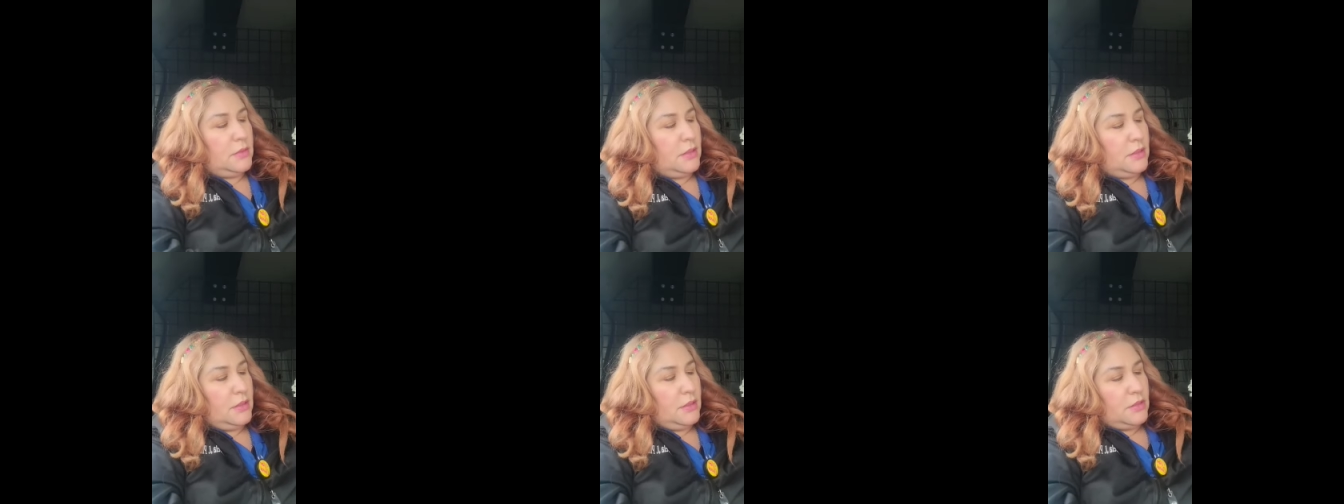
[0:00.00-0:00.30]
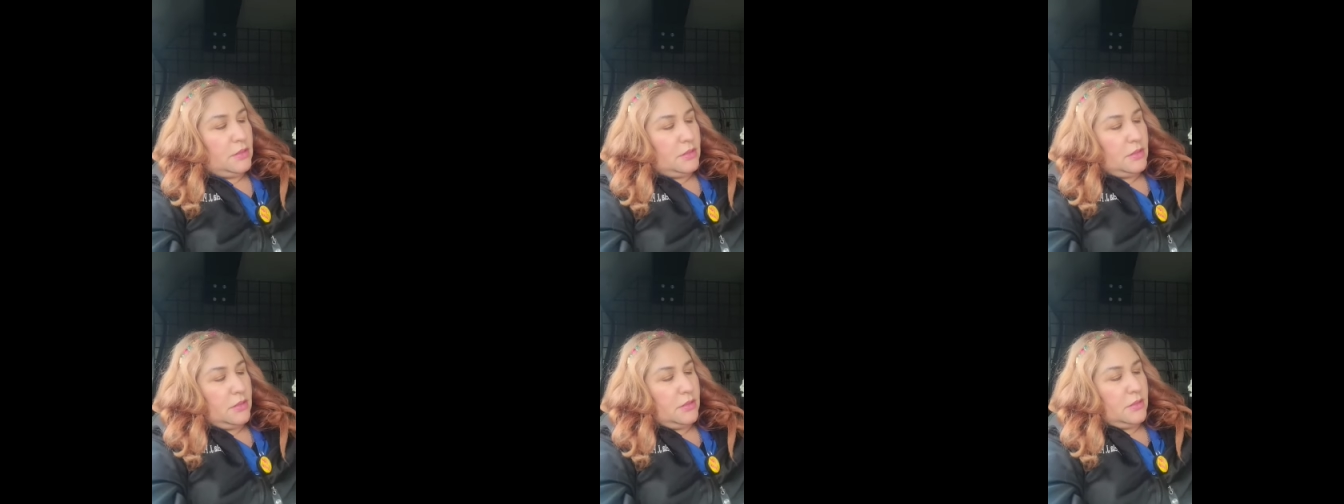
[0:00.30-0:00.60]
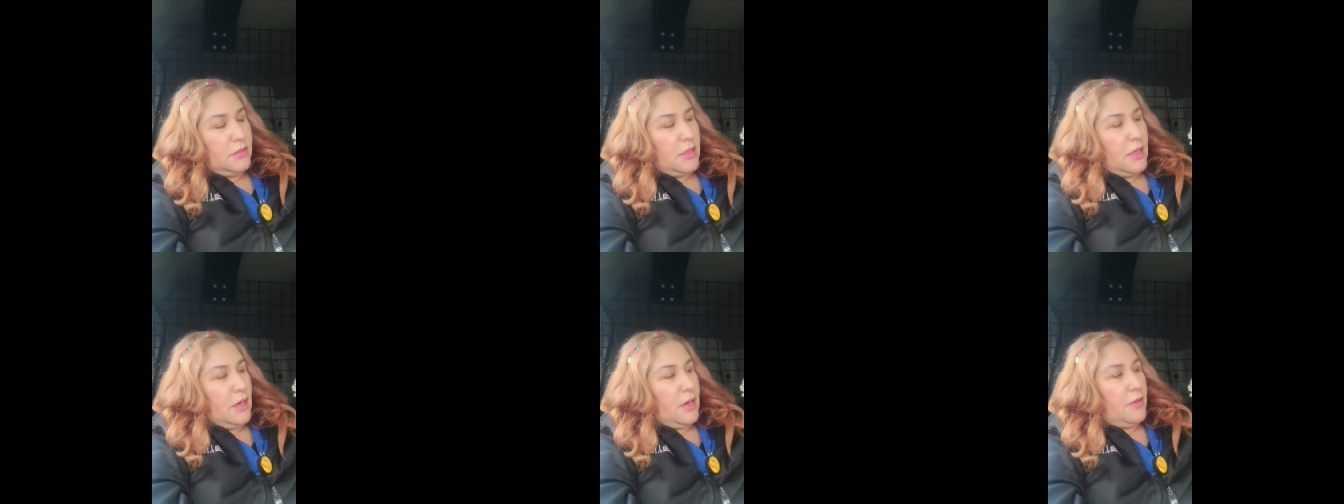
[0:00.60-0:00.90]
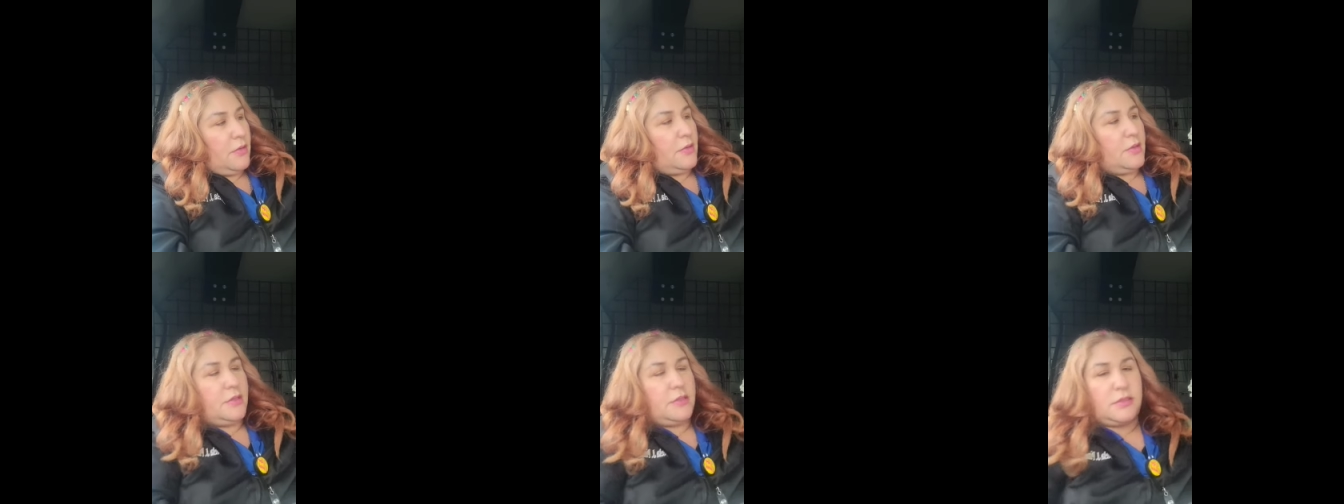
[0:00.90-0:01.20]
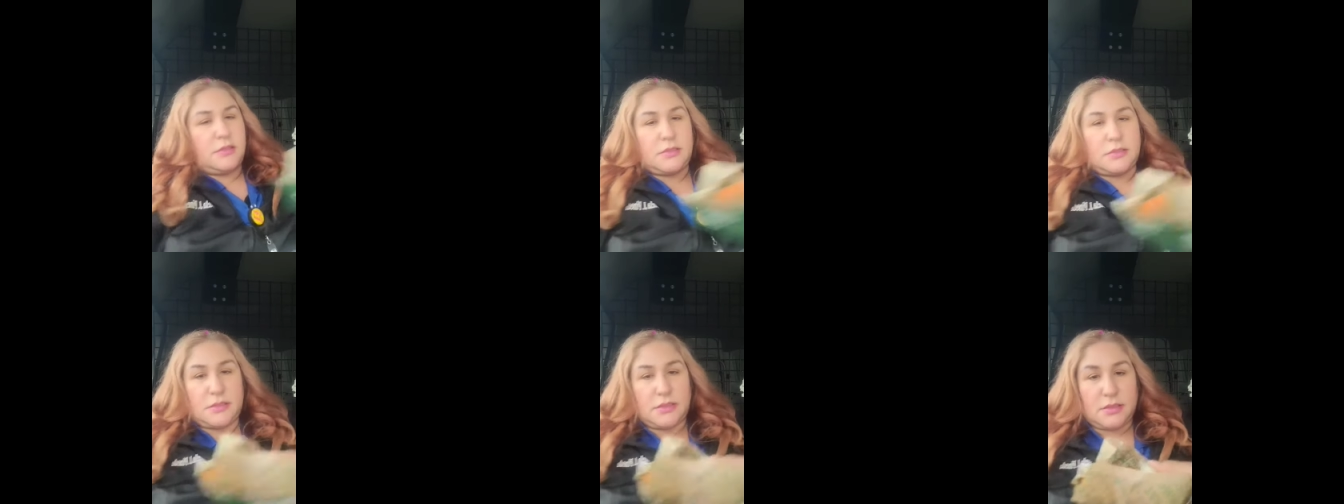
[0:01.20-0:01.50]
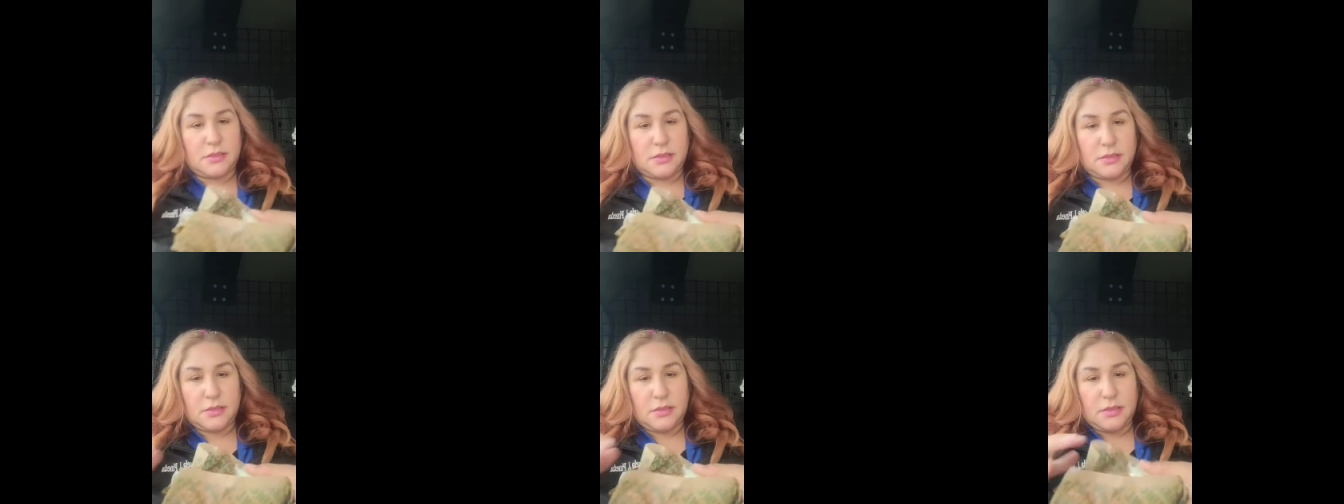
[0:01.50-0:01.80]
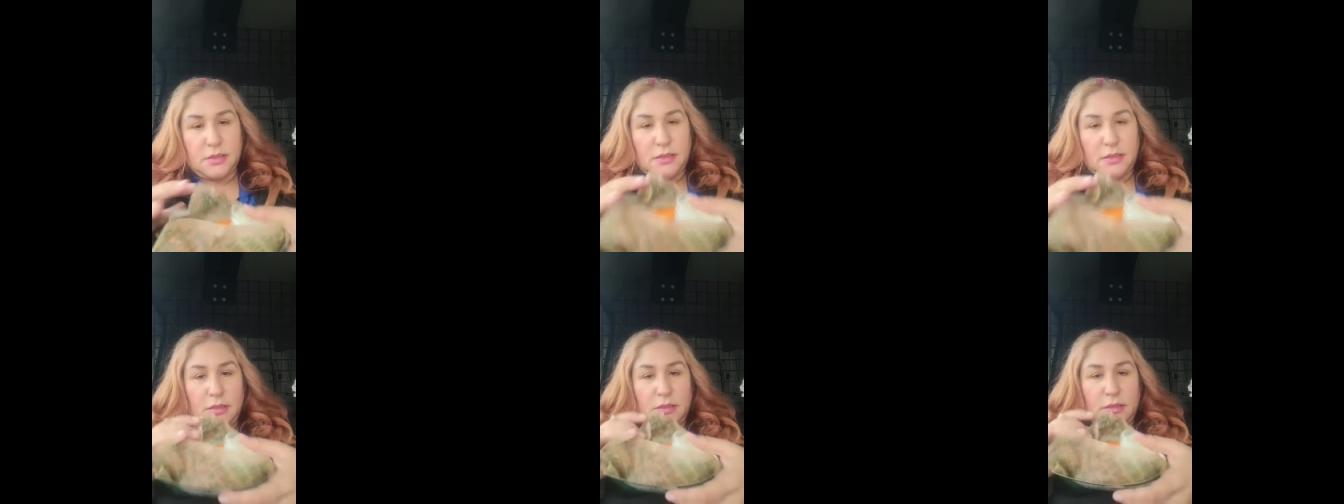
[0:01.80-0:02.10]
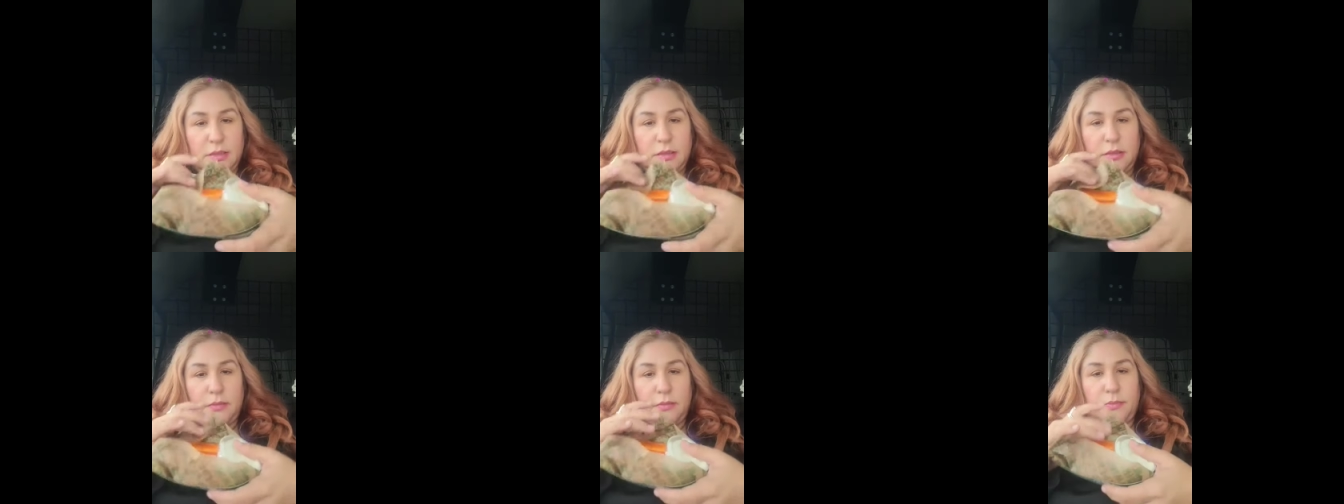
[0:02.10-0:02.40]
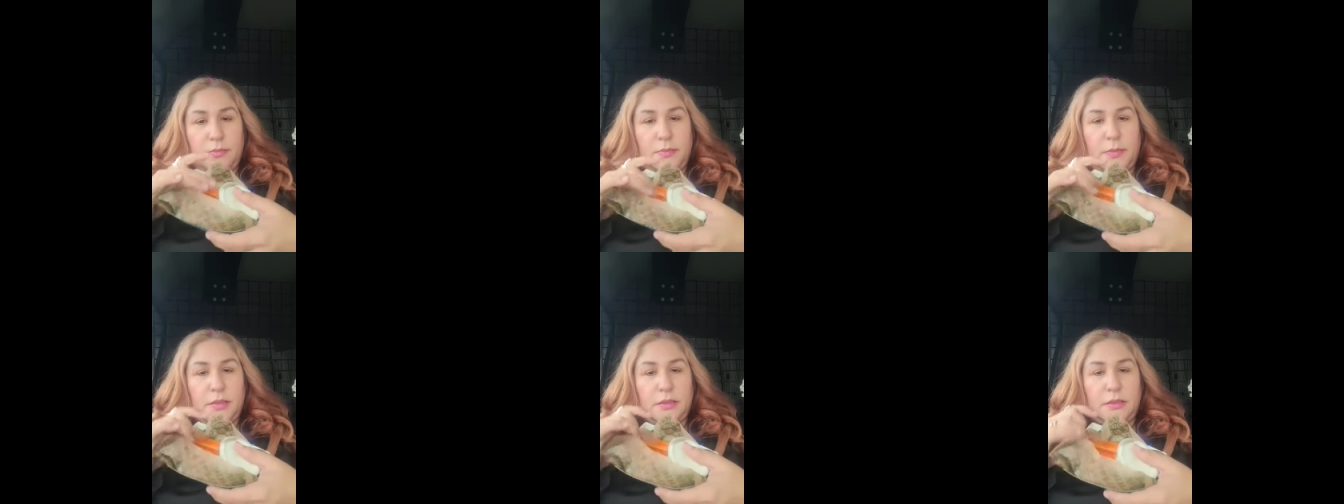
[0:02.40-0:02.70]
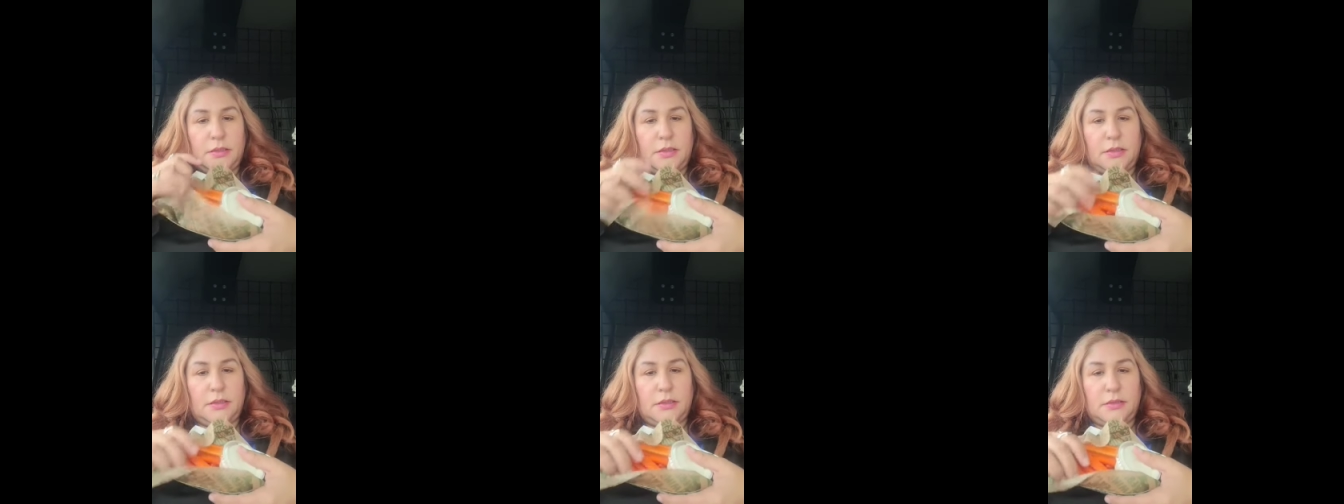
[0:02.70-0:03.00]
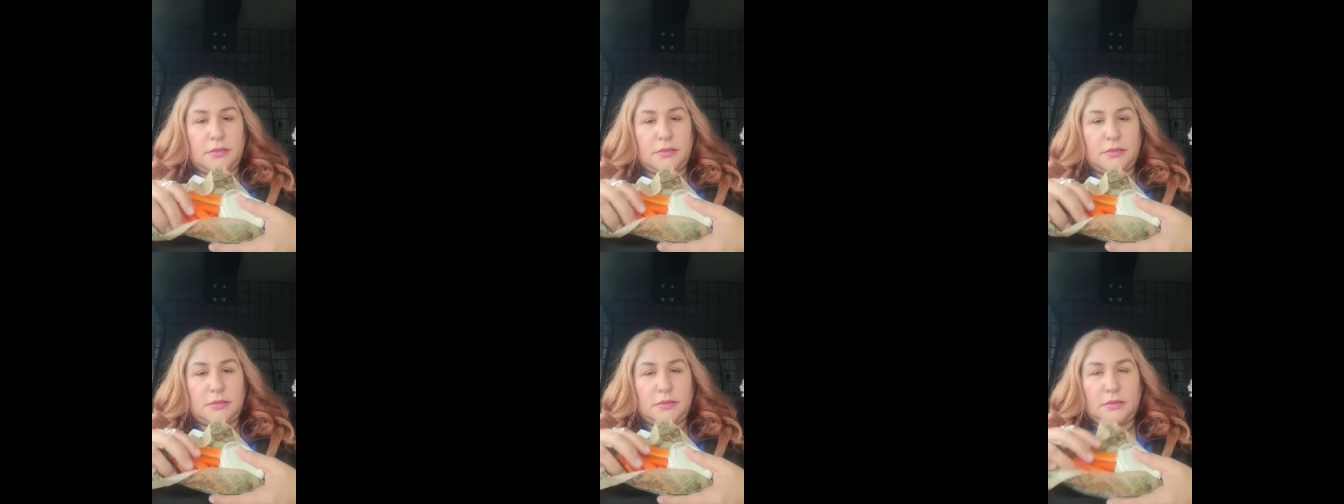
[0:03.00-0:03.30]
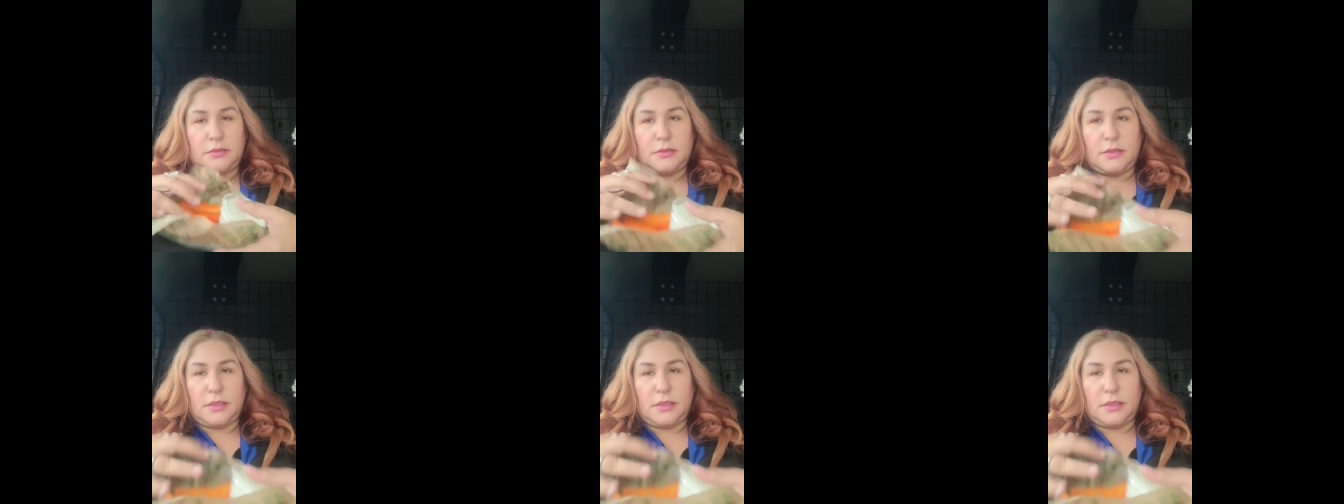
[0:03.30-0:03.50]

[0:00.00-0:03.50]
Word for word: delicious carrots but these